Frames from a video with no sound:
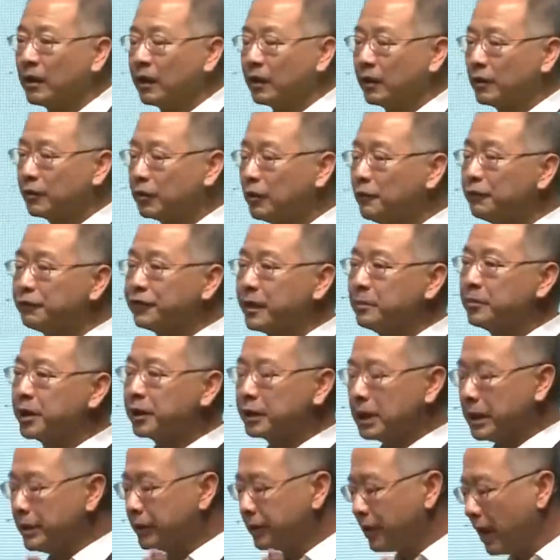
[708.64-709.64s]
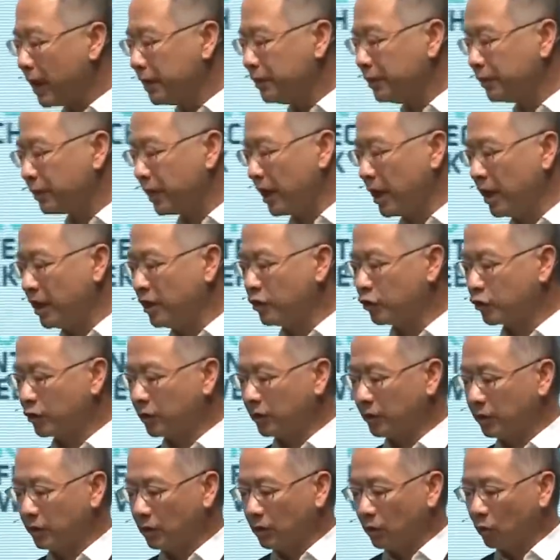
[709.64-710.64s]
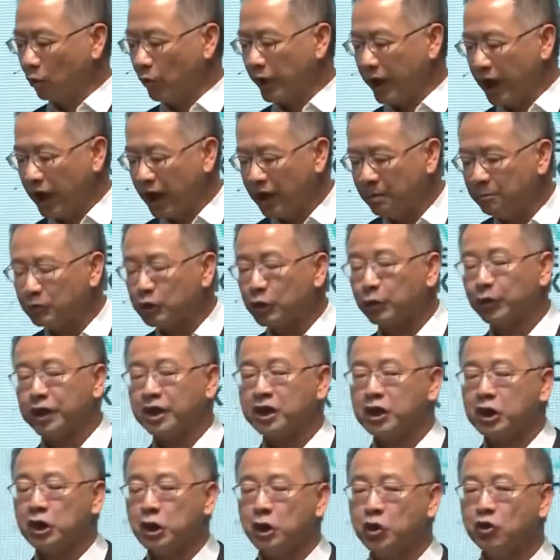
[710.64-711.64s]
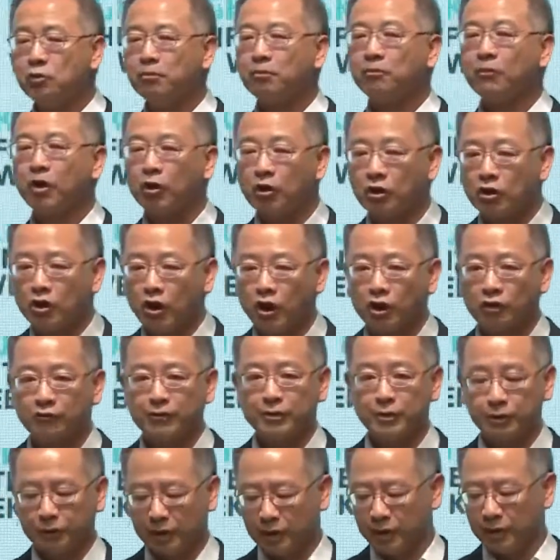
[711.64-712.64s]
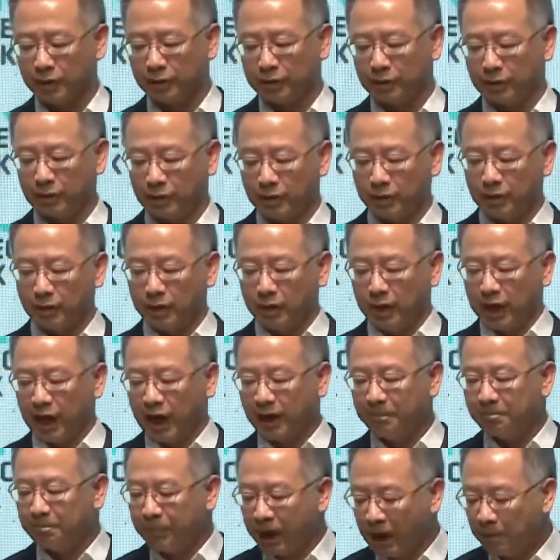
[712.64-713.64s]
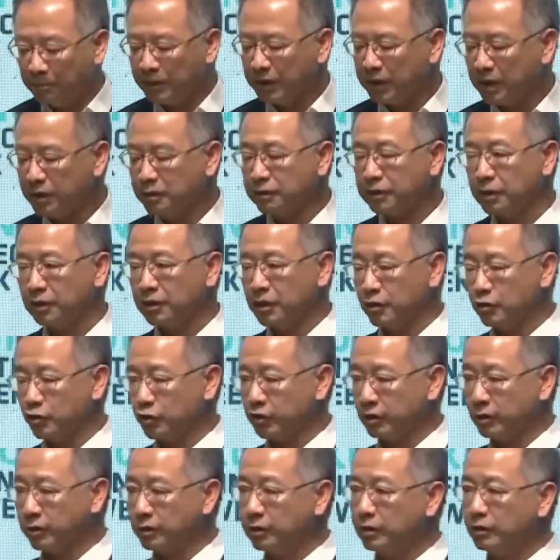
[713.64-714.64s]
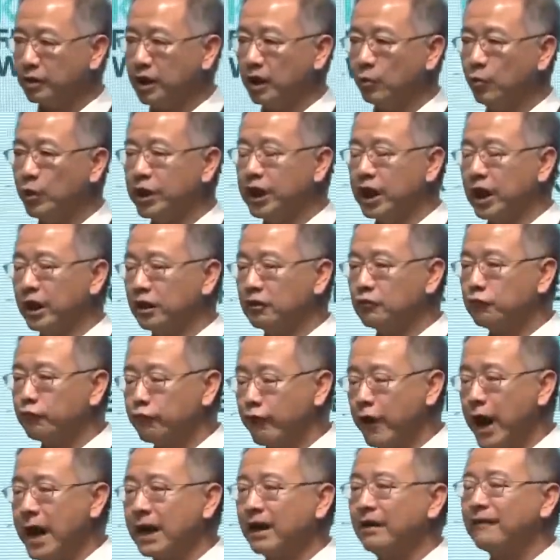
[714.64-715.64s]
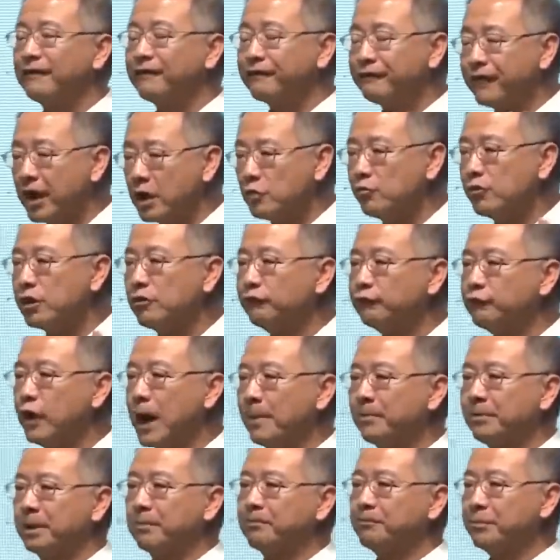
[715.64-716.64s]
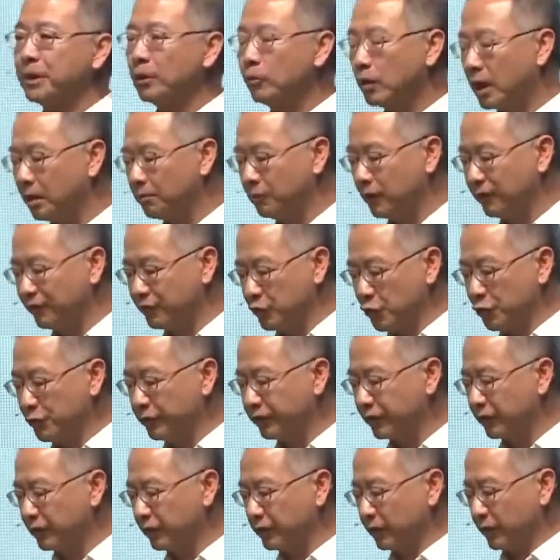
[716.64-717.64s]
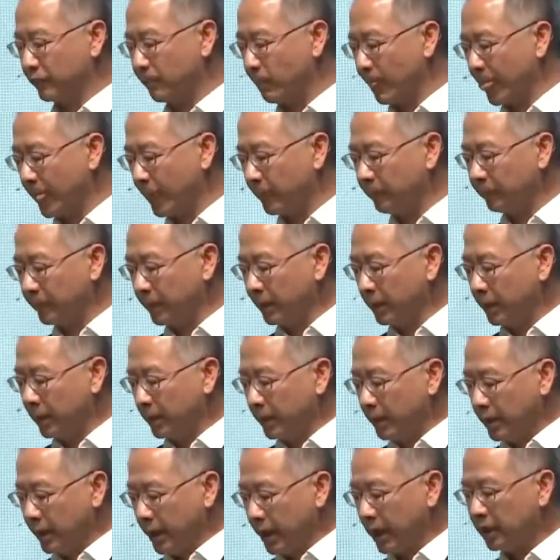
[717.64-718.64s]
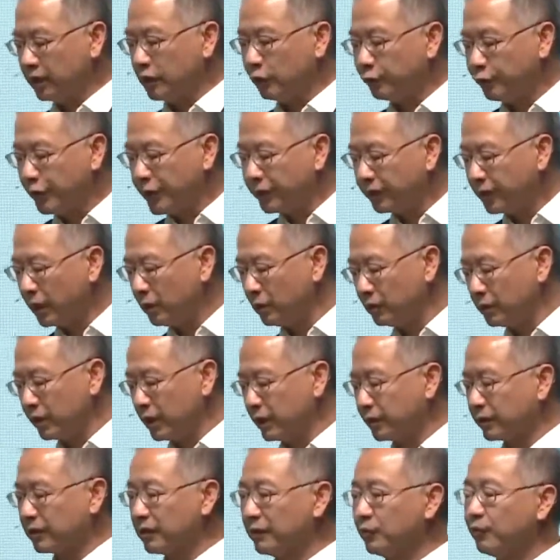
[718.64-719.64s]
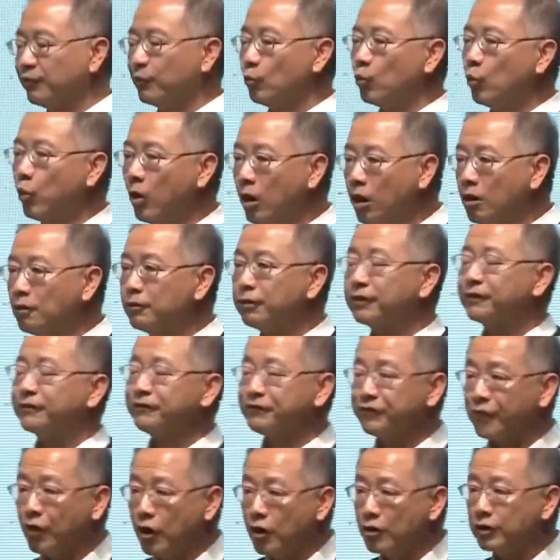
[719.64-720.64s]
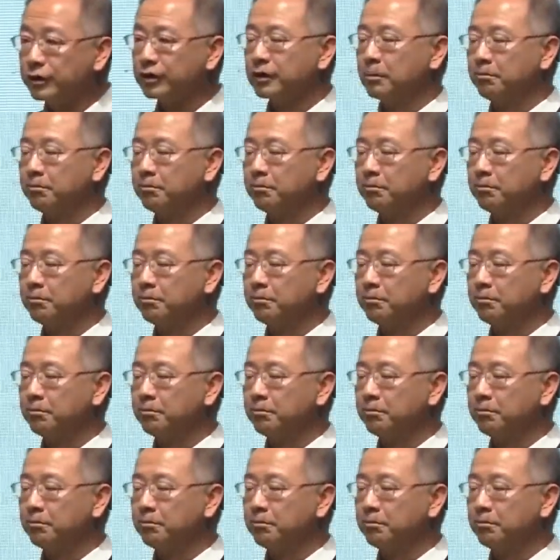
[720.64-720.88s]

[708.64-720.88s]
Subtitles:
So from the design stage, we aim to include more currencies and payment institutions so that we can attract a very rapid build-up of users. And the result is the world's first